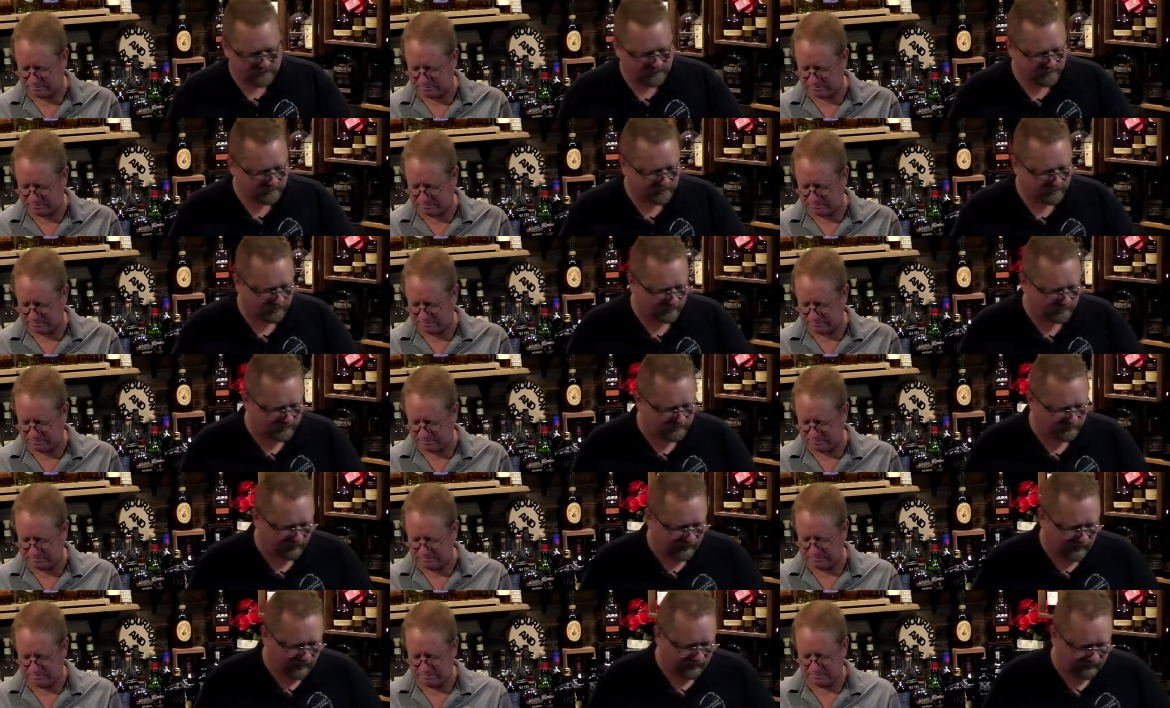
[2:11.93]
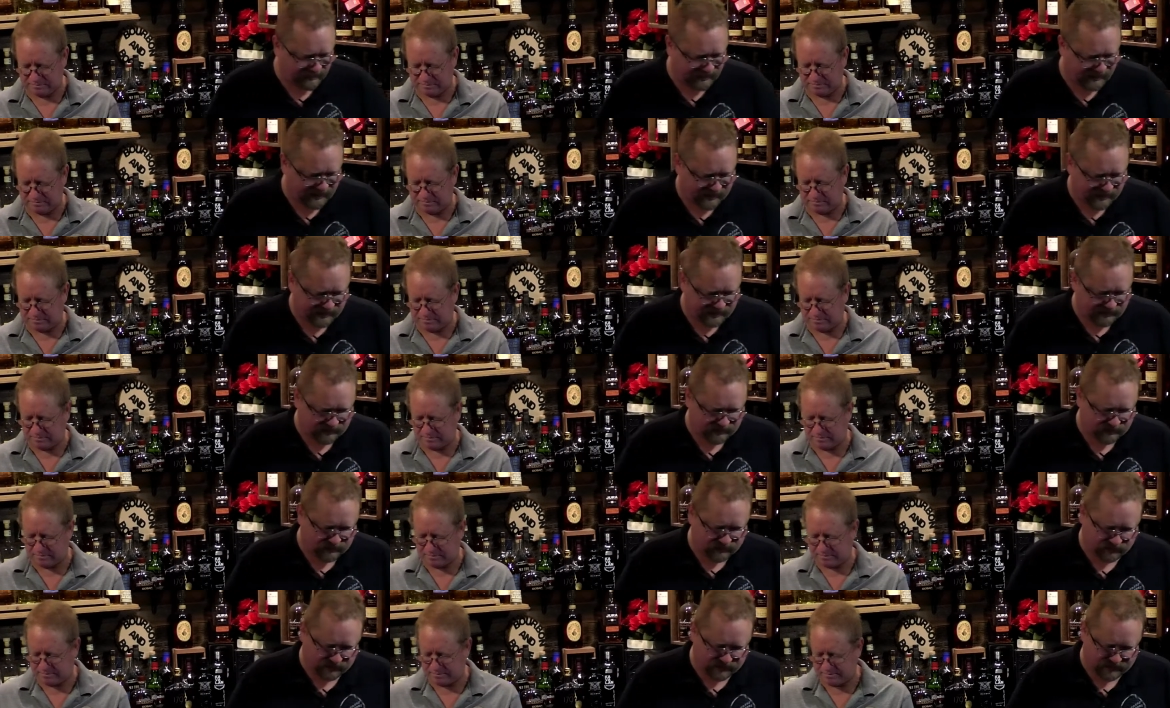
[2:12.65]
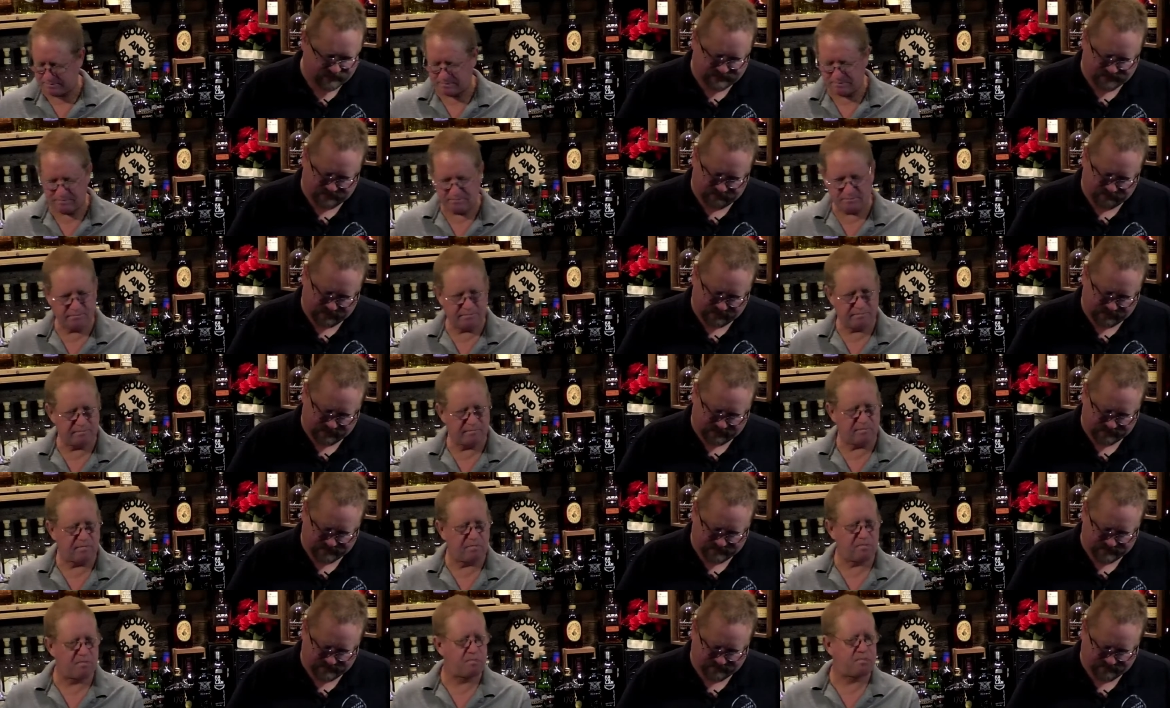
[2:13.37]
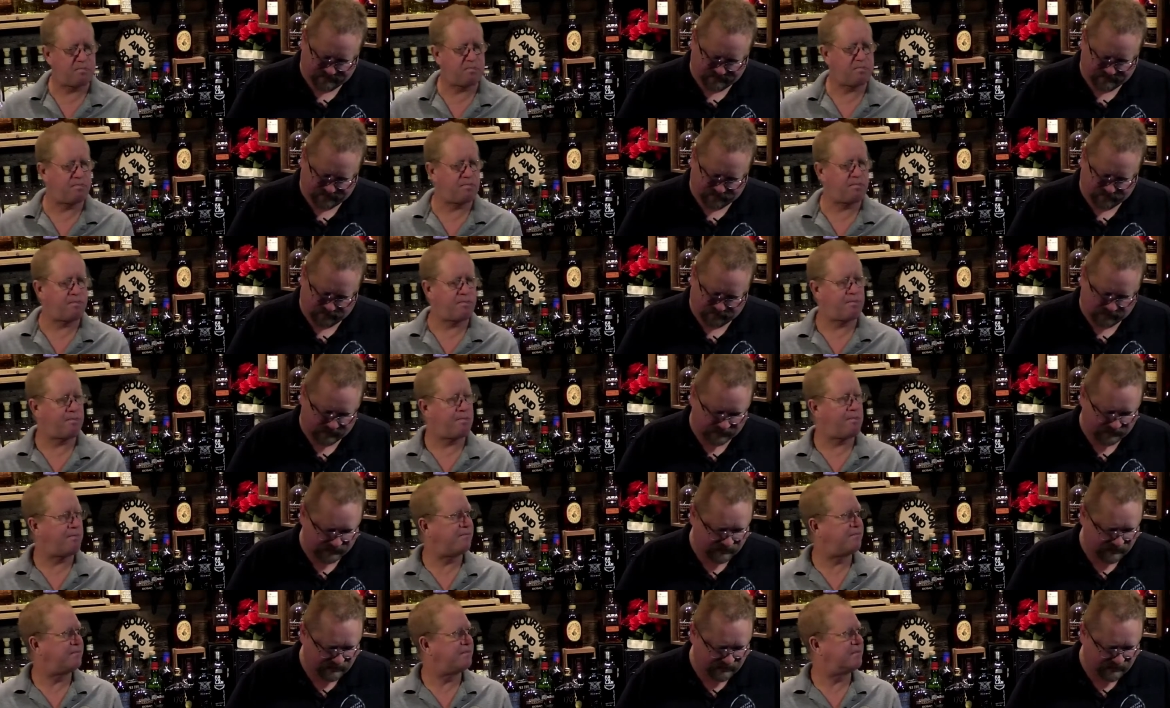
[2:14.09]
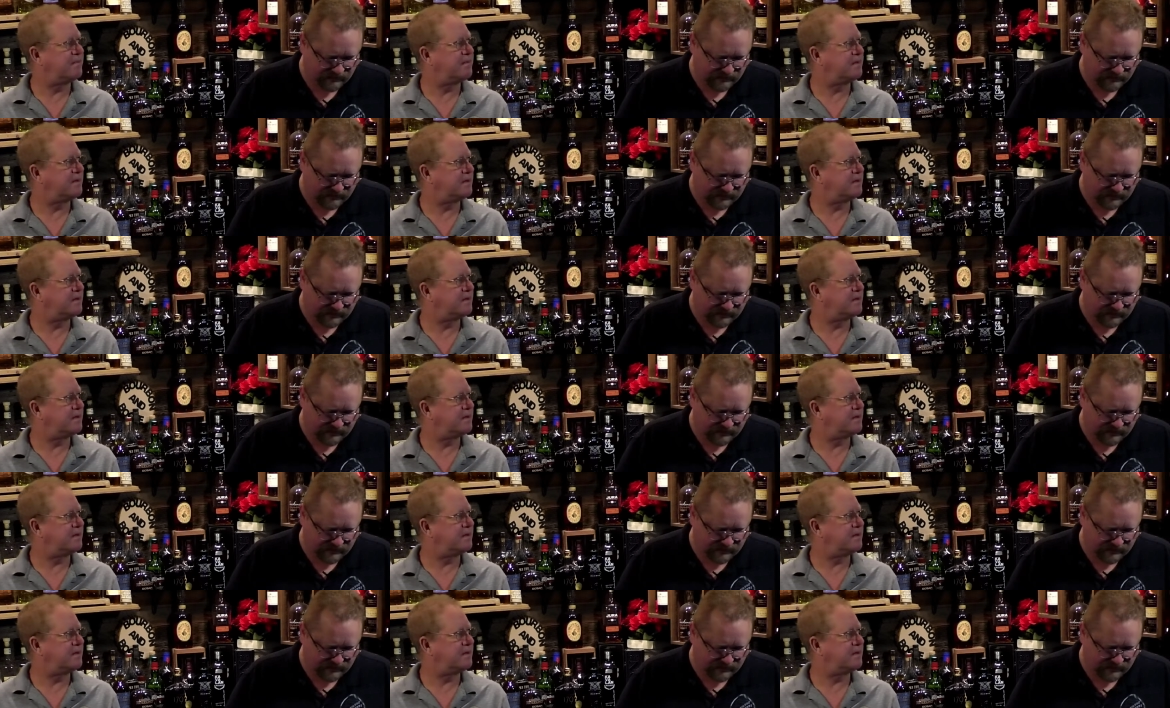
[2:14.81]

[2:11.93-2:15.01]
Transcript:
Speaker 1: So it's probably under 20 bucks for